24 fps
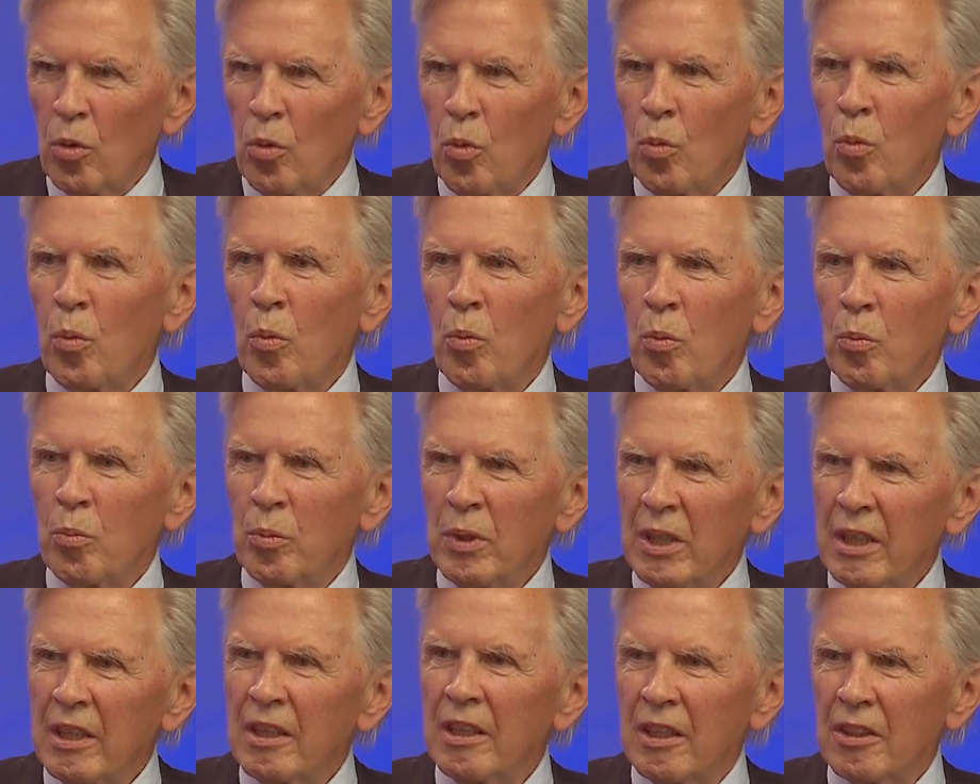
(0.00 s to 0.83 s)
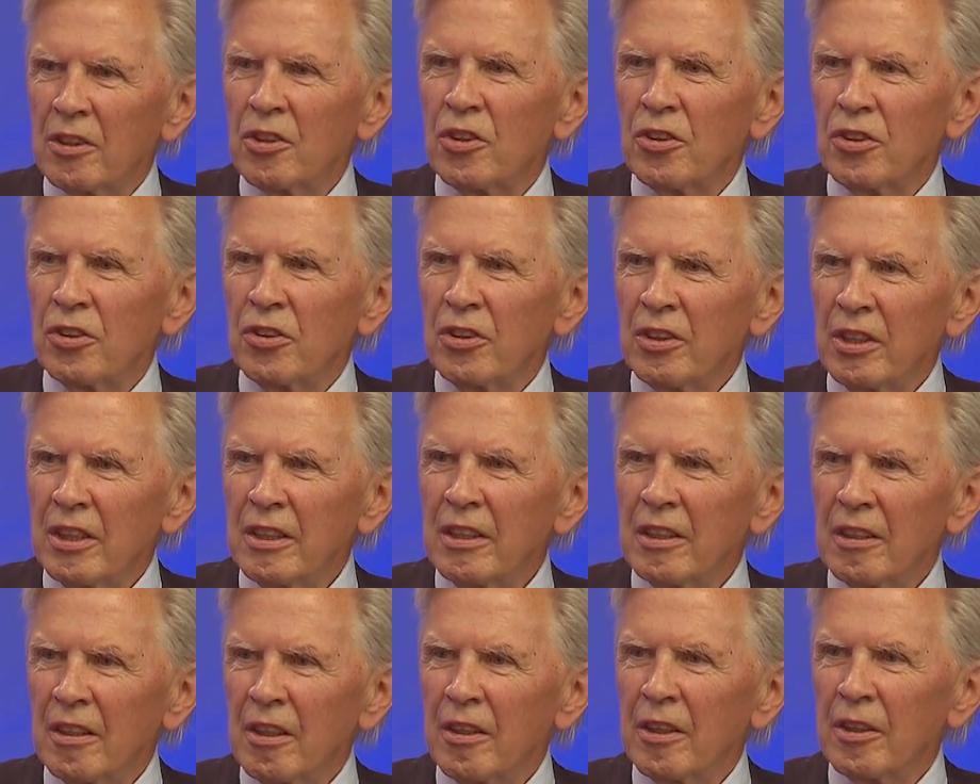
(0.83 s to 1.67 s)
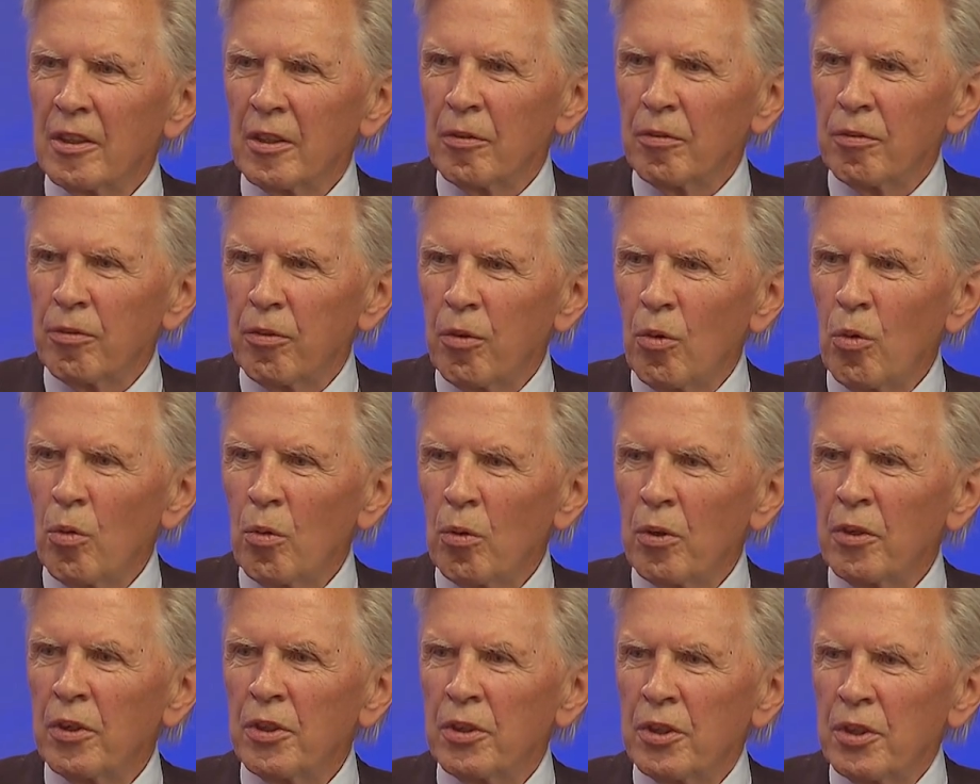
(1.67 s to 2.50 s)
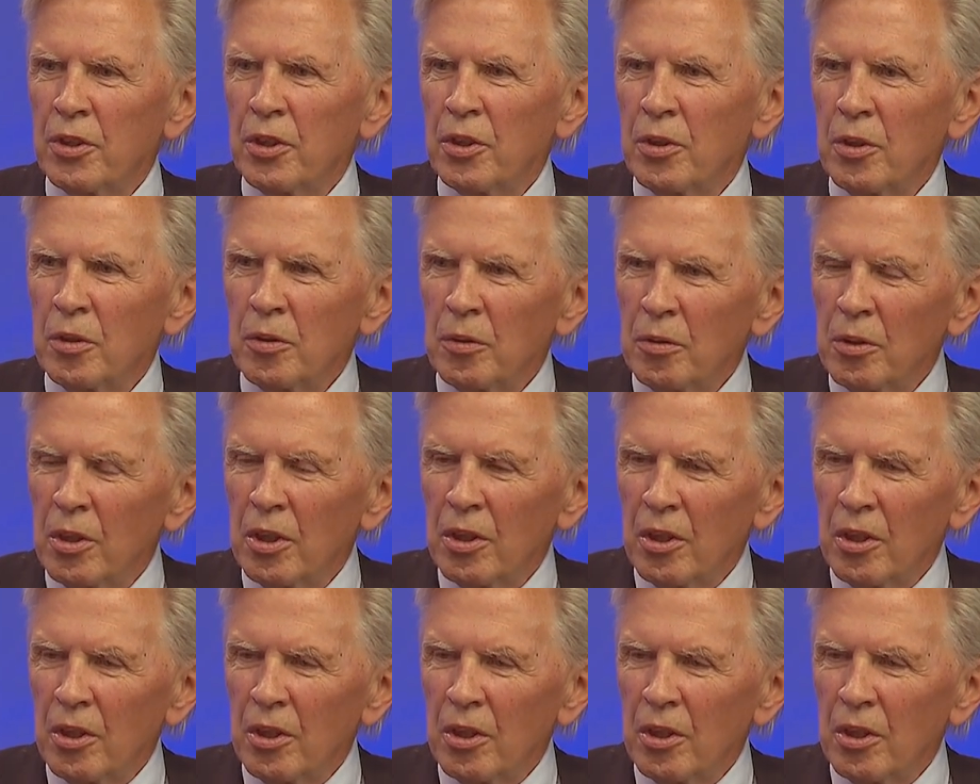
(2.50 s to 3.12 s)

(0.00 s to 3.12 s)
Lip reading: We can't really afford to,